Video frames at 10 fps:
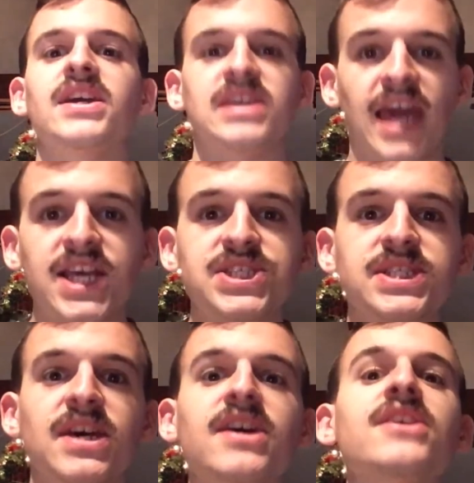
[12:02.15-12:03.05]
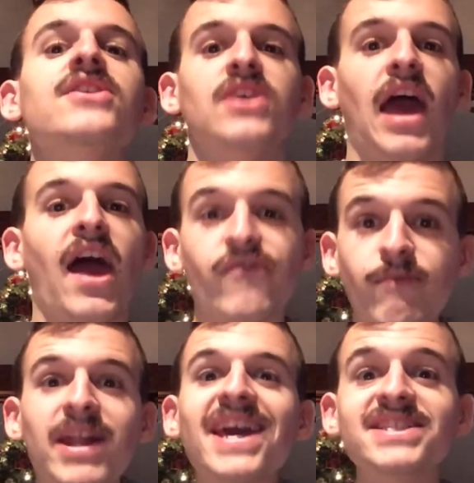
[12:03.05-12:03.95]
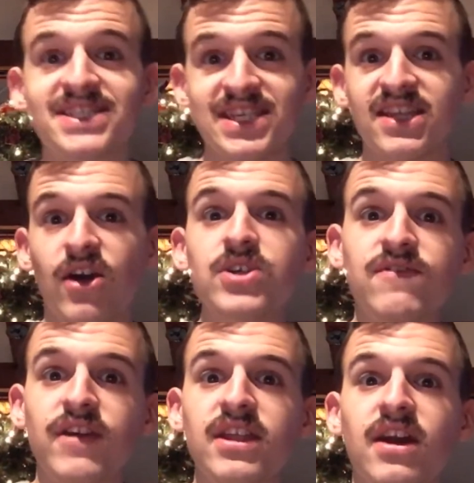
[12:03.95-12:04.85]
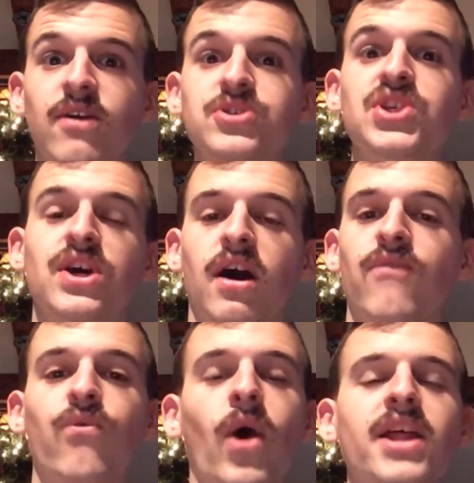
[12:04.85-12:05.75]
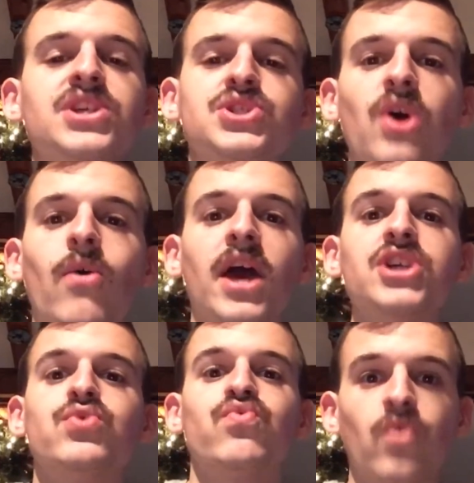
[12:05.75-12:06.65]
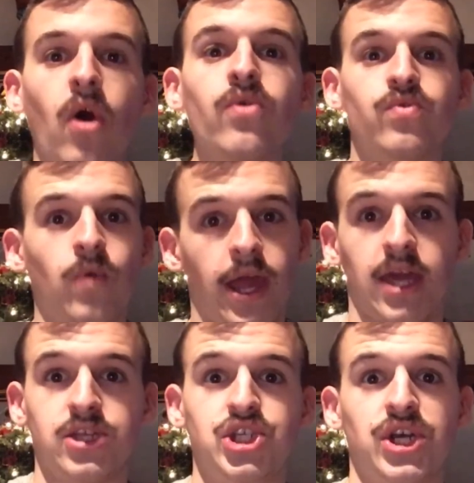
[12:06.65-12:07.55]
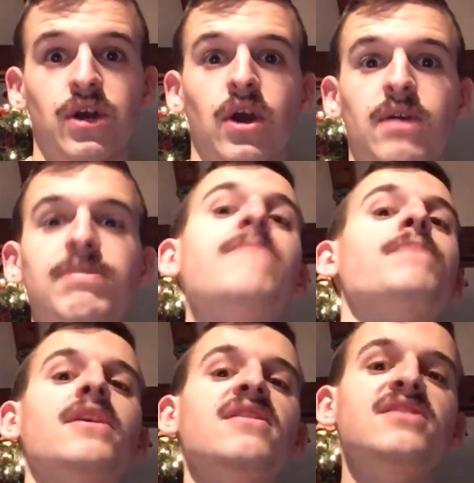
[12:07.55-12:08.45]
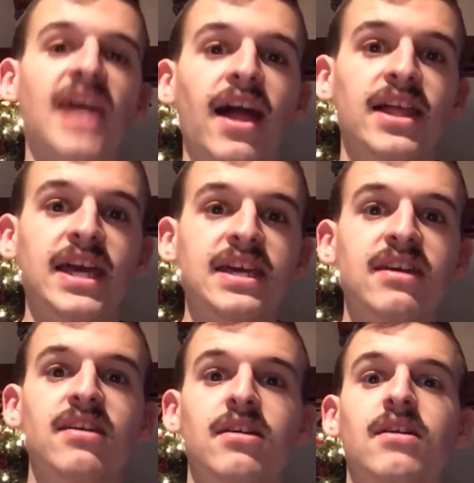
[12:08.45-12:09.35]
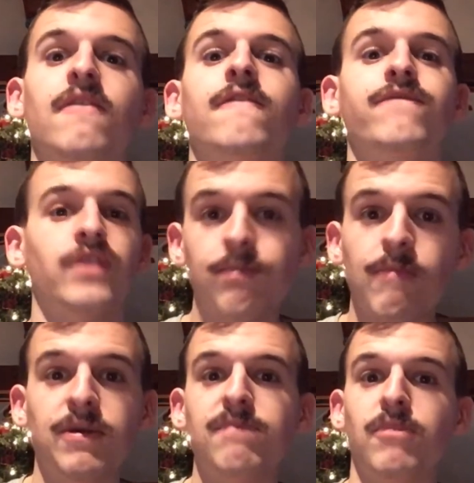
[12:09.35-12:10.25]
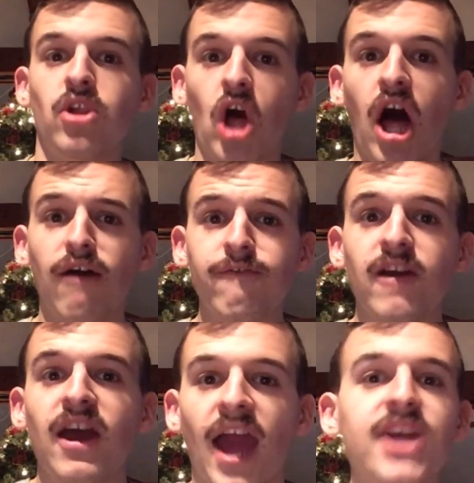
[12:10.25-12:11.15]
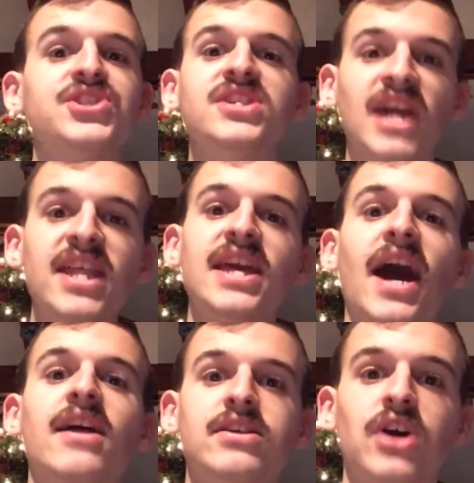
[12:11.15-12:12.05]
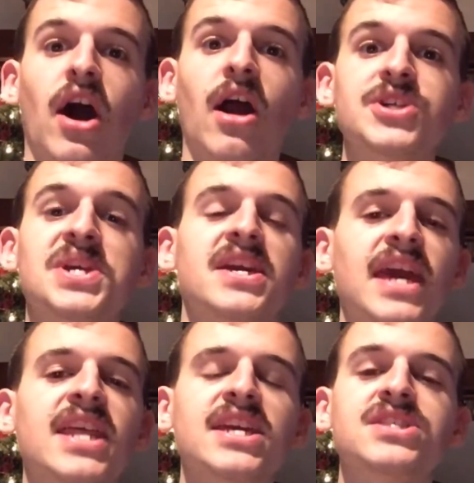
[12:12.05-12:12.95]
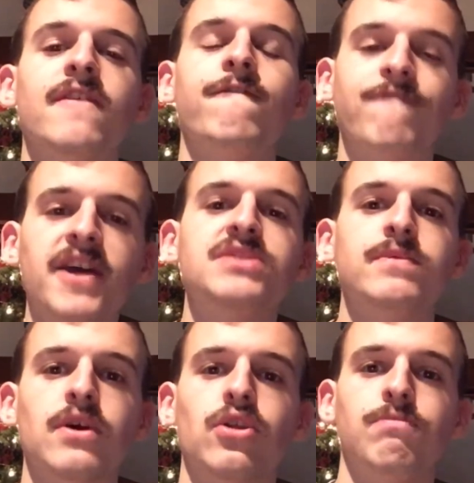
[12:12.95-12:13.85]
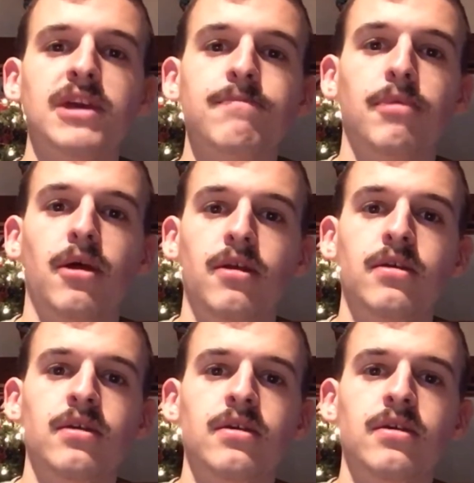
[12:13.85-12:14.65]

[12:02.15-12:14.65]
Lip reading: Yes, everybody has seen those videos of what is known as road rage. People yelling, flipping people off, actually getting out of the cars and getting into fights with other people.